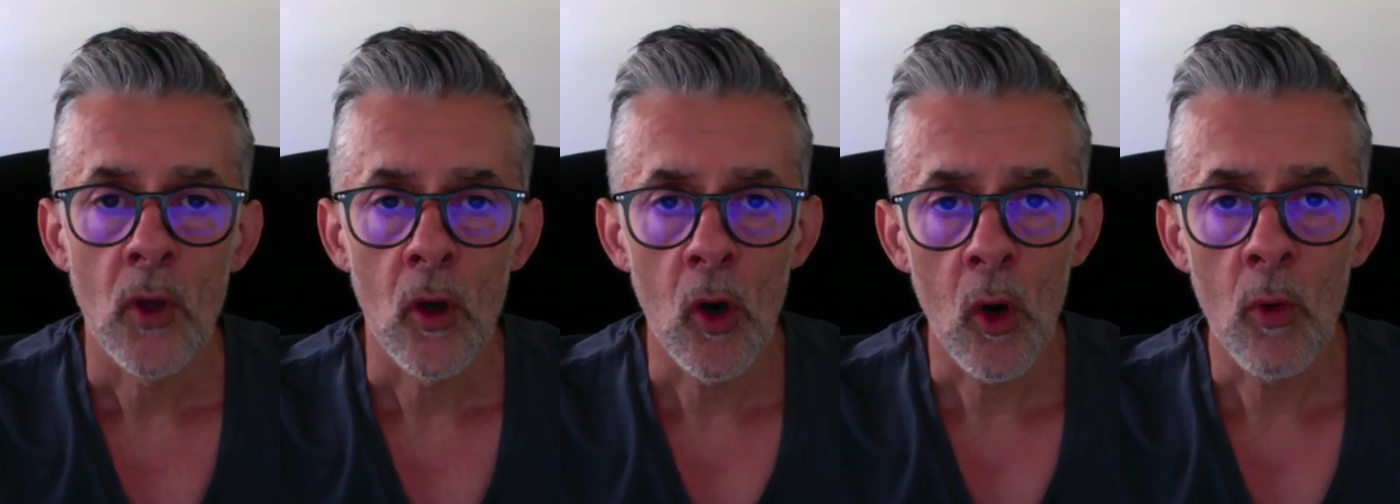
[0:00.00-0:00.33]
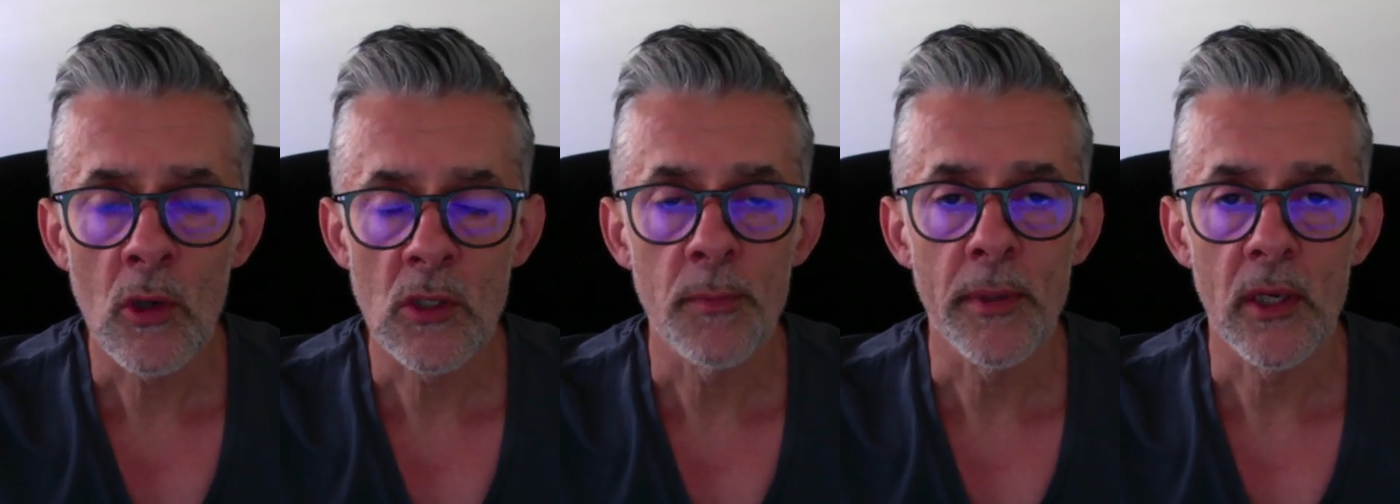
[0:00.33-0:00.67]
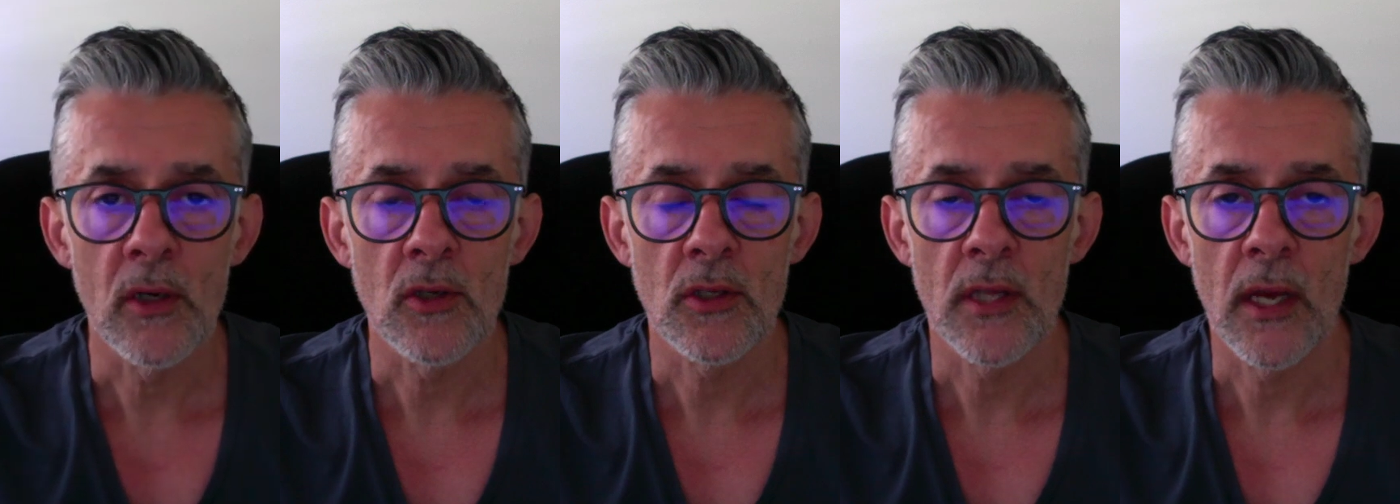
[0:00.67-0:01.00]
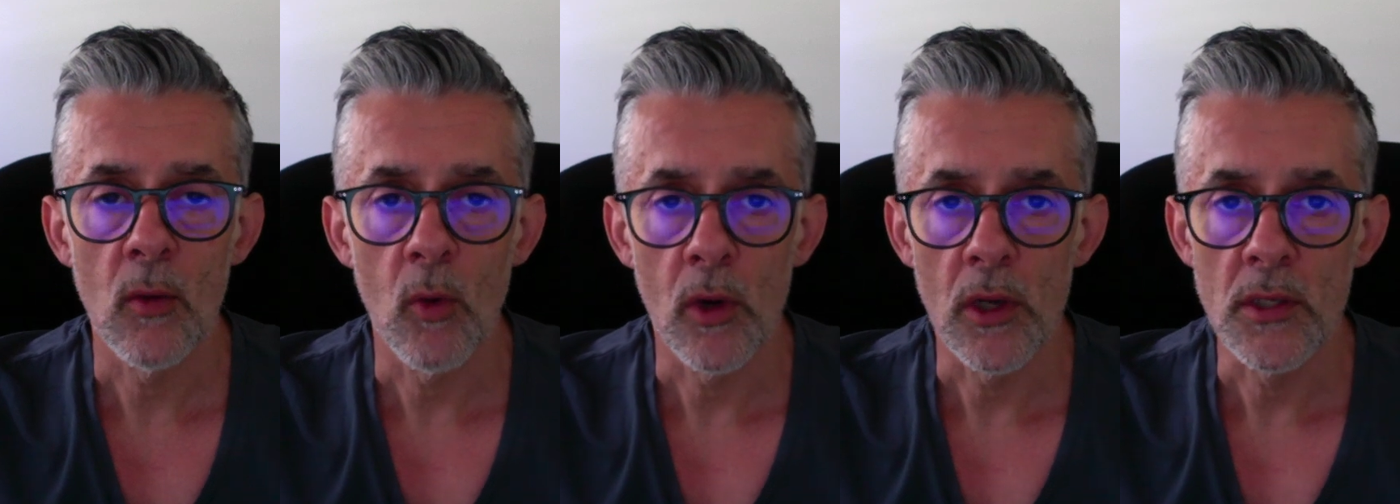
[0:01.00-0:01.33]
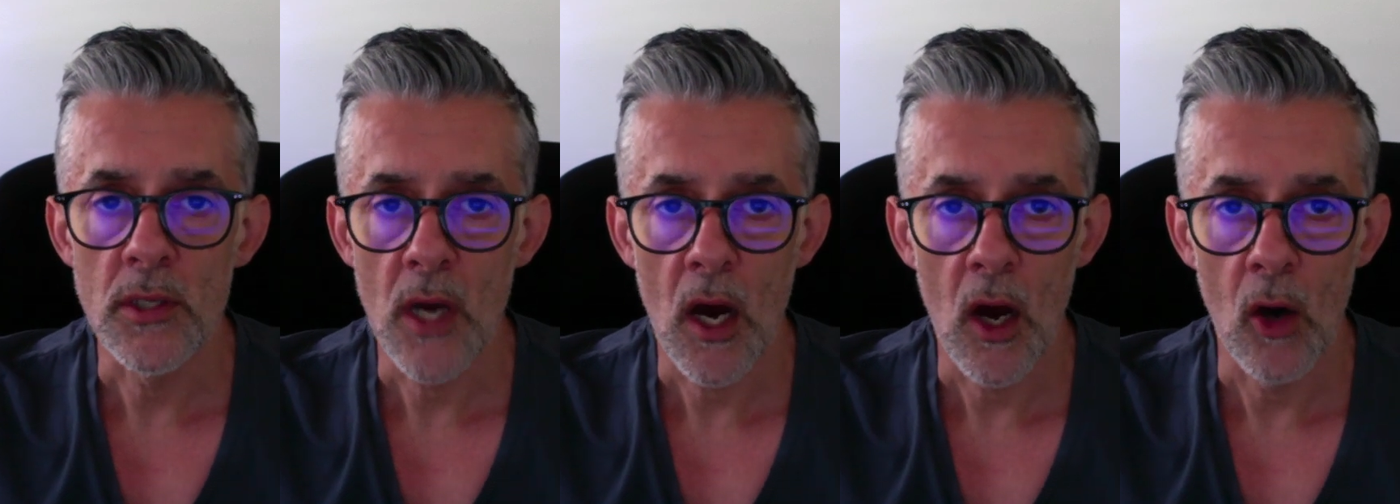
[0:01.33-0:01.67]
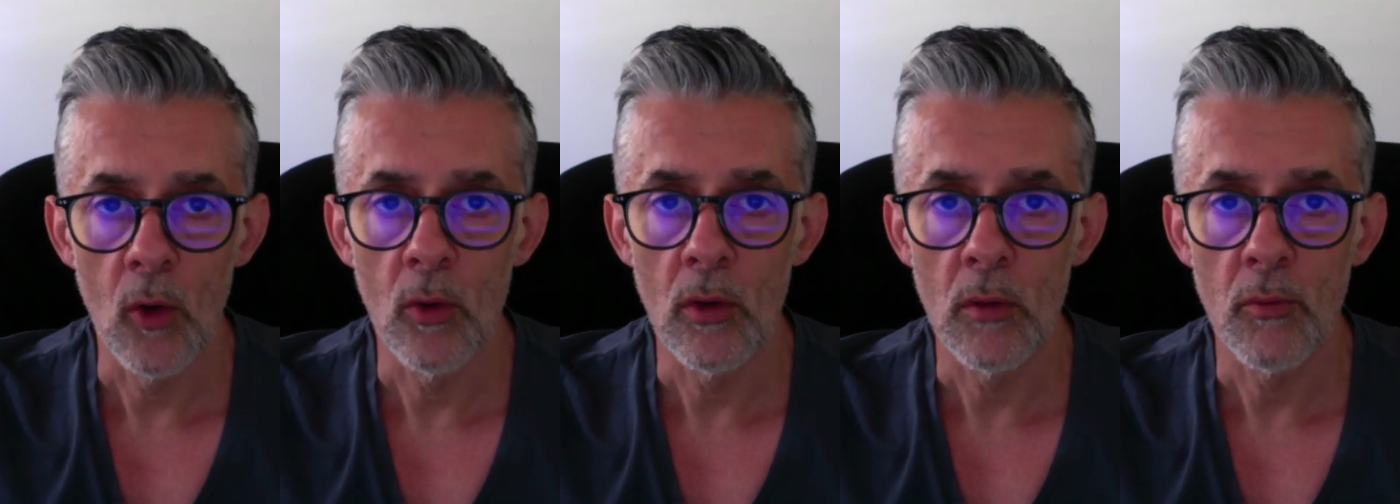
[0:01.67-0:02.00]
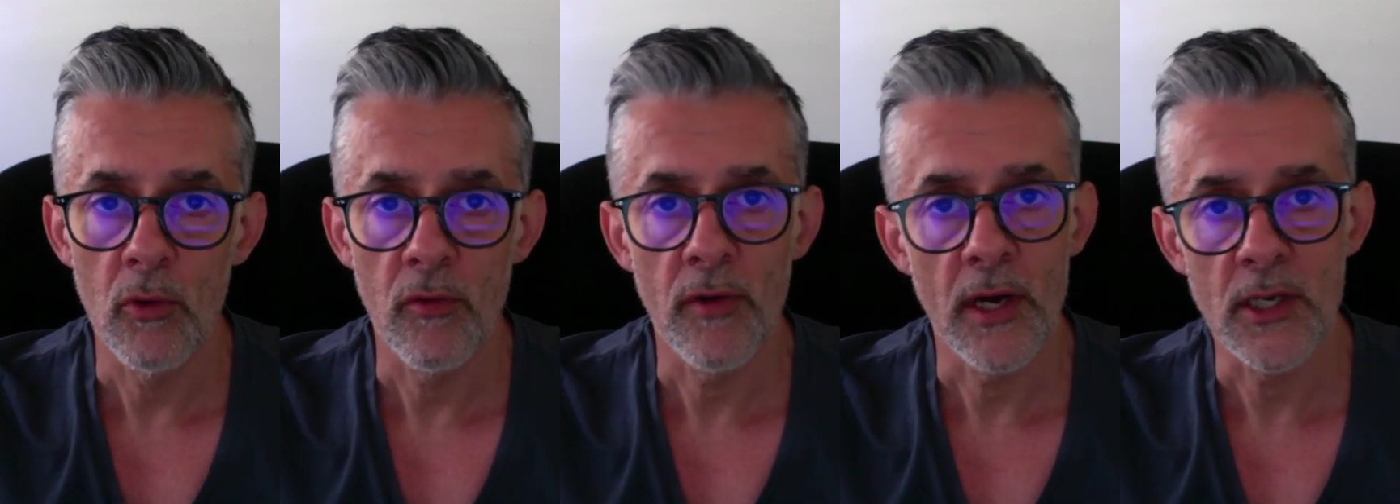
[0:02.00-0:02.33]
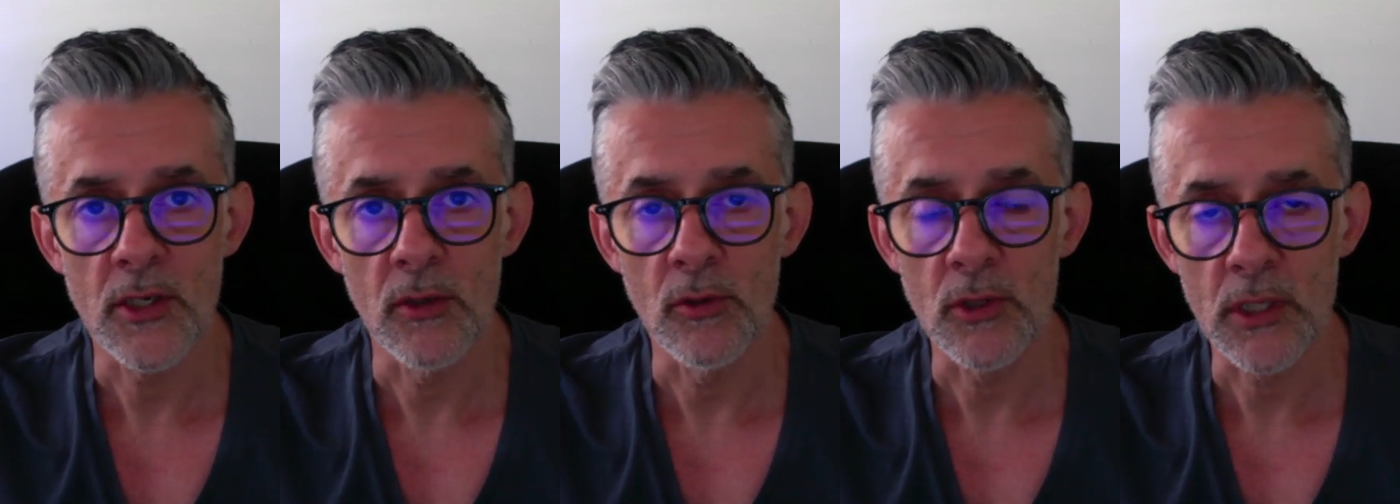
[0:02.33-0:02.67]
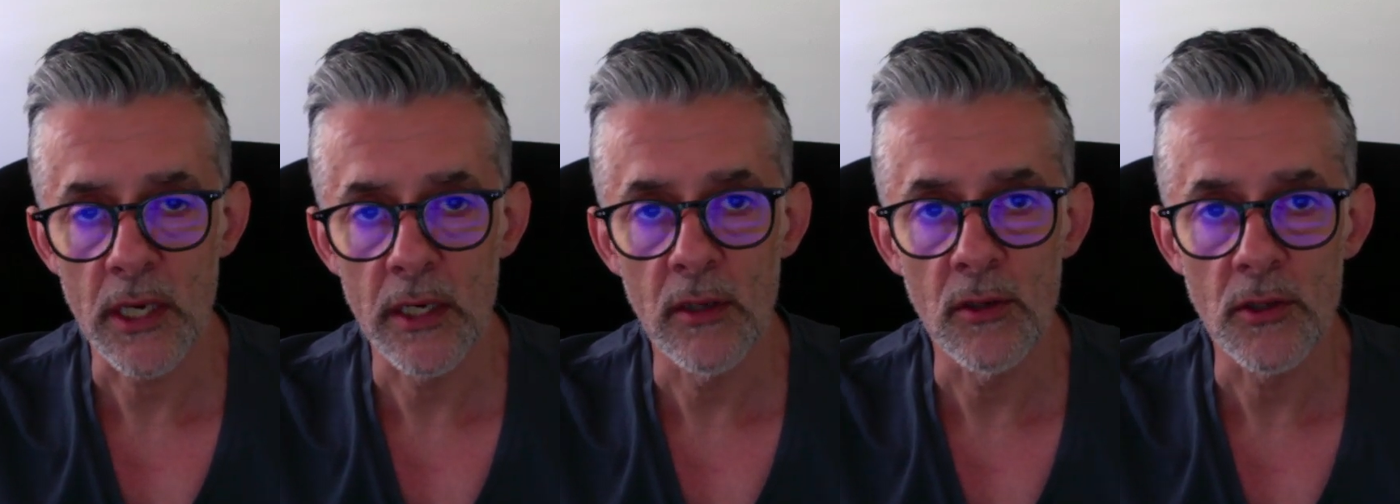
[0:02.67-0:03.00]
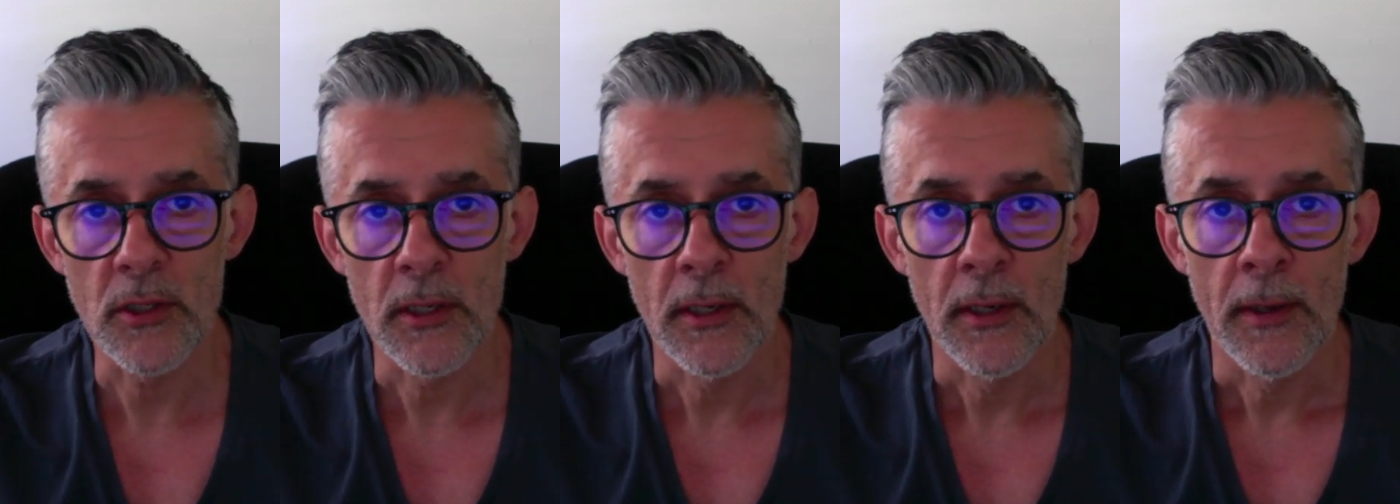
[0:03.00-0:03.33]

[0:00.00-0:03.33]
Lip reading: or was it because they wanted to hone professional skills?